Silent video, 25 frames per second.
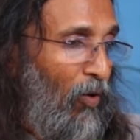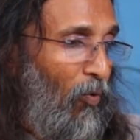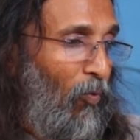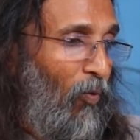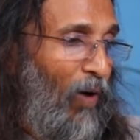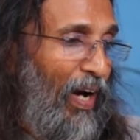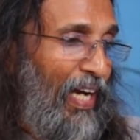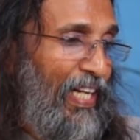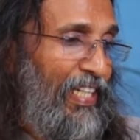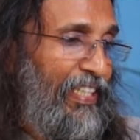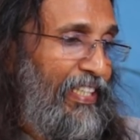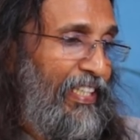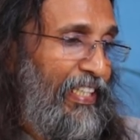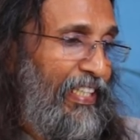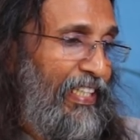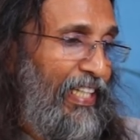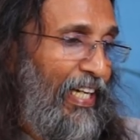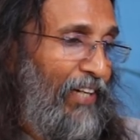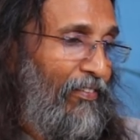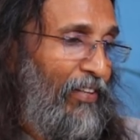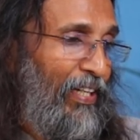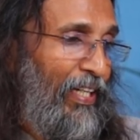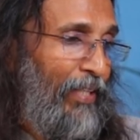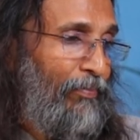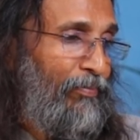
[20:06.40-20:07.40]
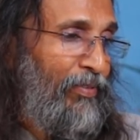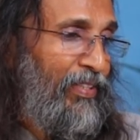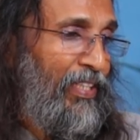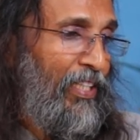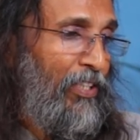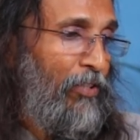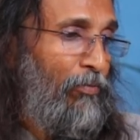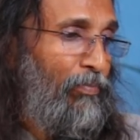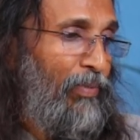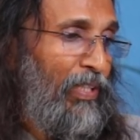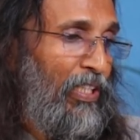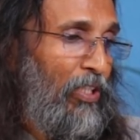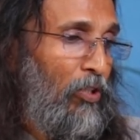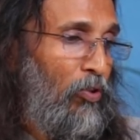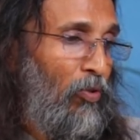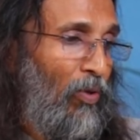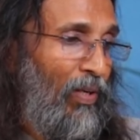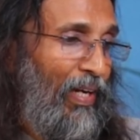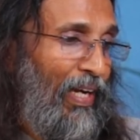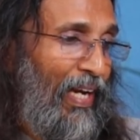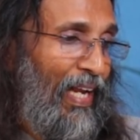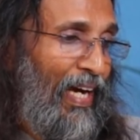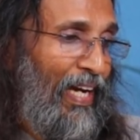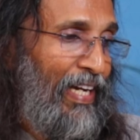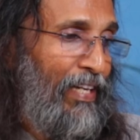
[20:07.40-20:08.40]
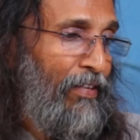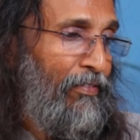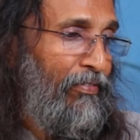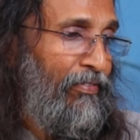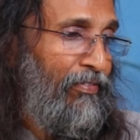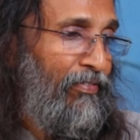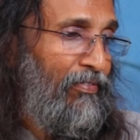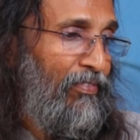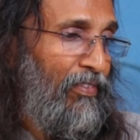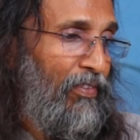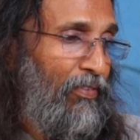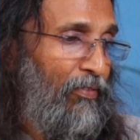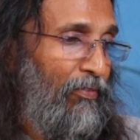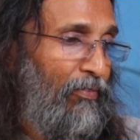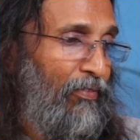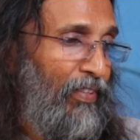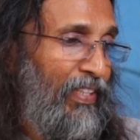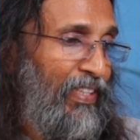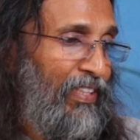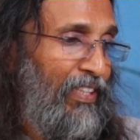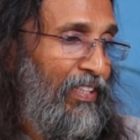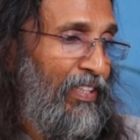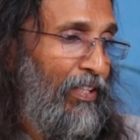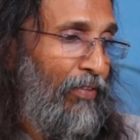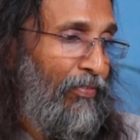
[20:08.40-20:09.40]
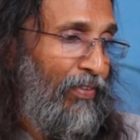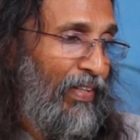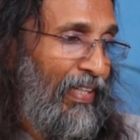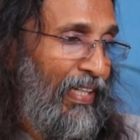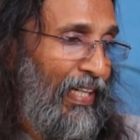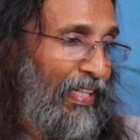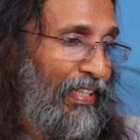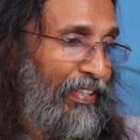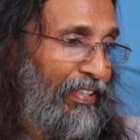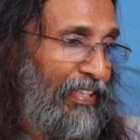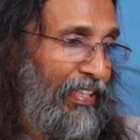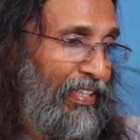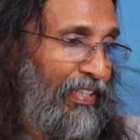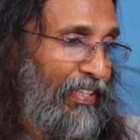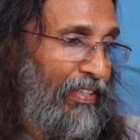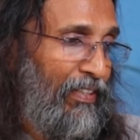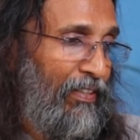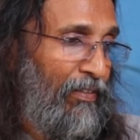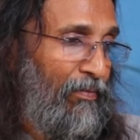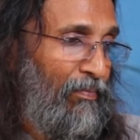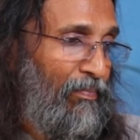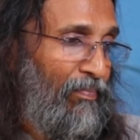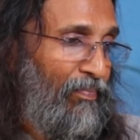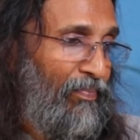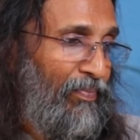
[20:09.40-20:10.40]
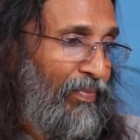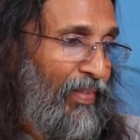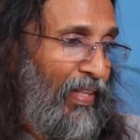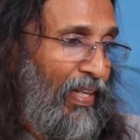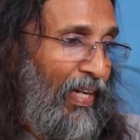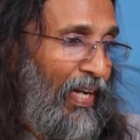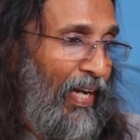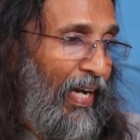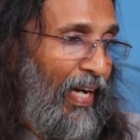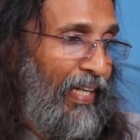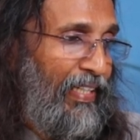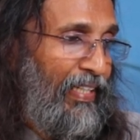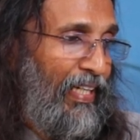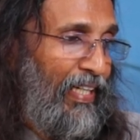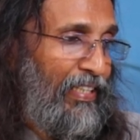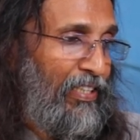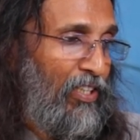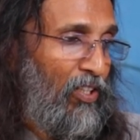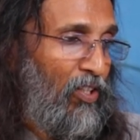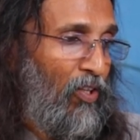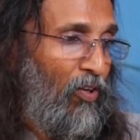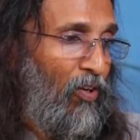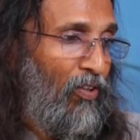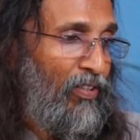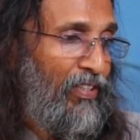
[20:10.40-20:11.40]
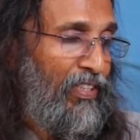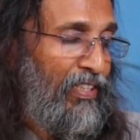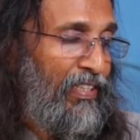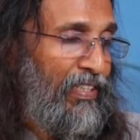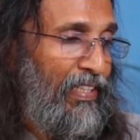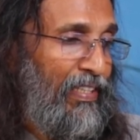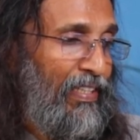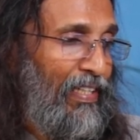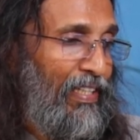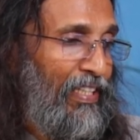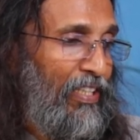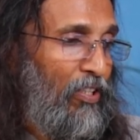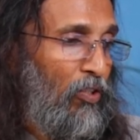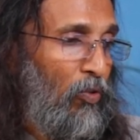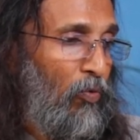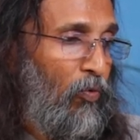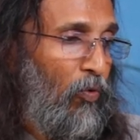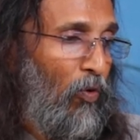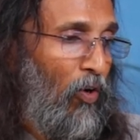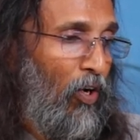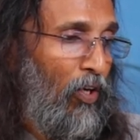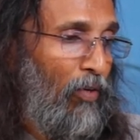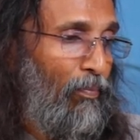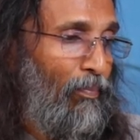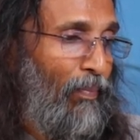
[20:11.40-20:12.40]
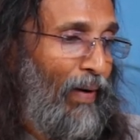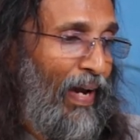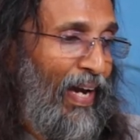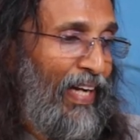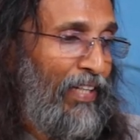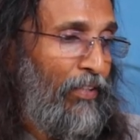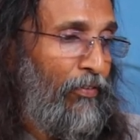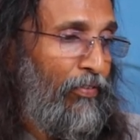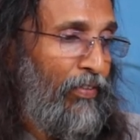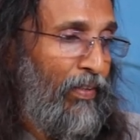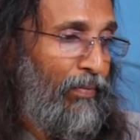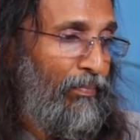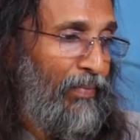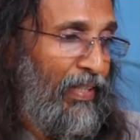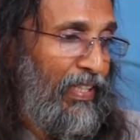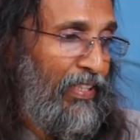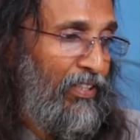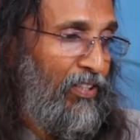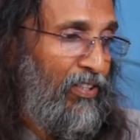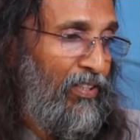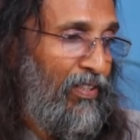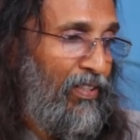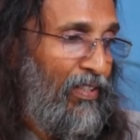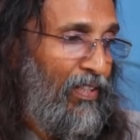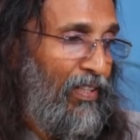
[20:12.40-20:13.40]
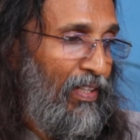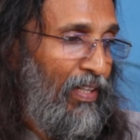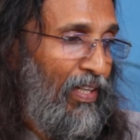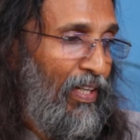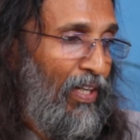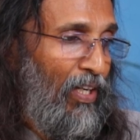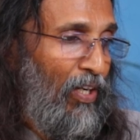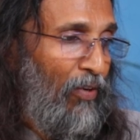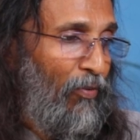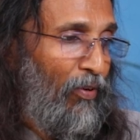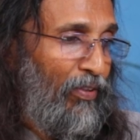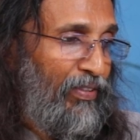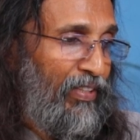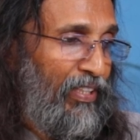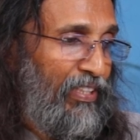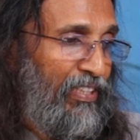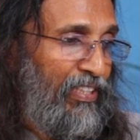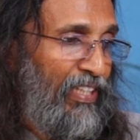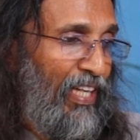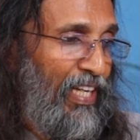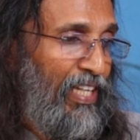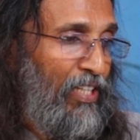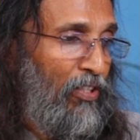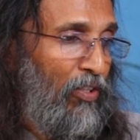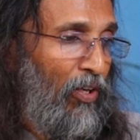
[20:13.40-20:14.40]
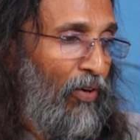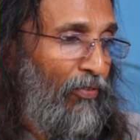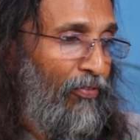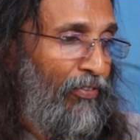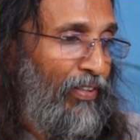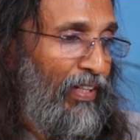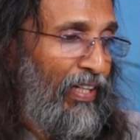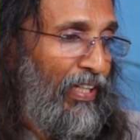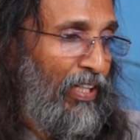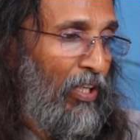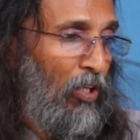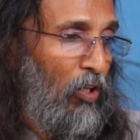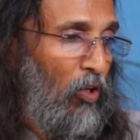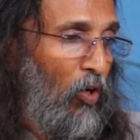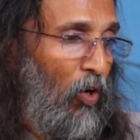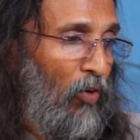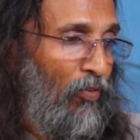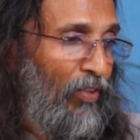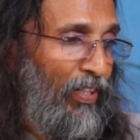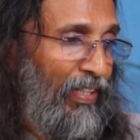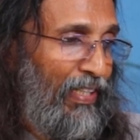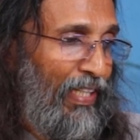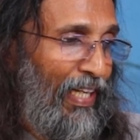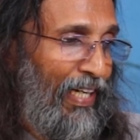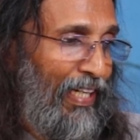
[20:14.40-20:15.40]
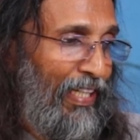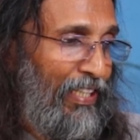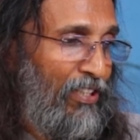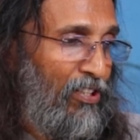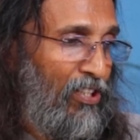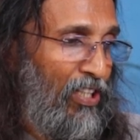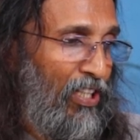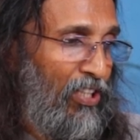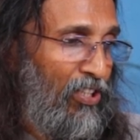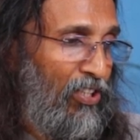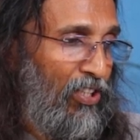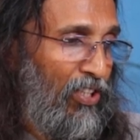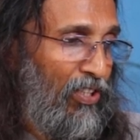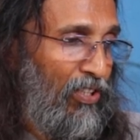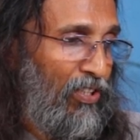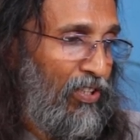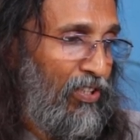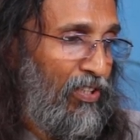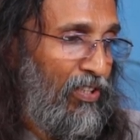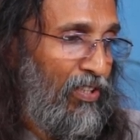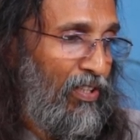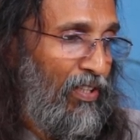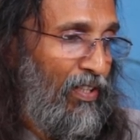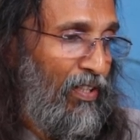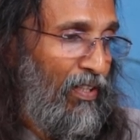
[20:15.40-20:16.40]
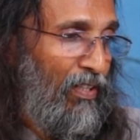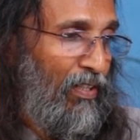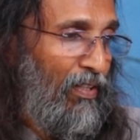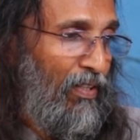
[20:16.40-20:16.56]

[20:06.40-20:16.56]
while she develops the spiritual life with difficulty and has constantly to fall back from it for the sake of her lower realizations,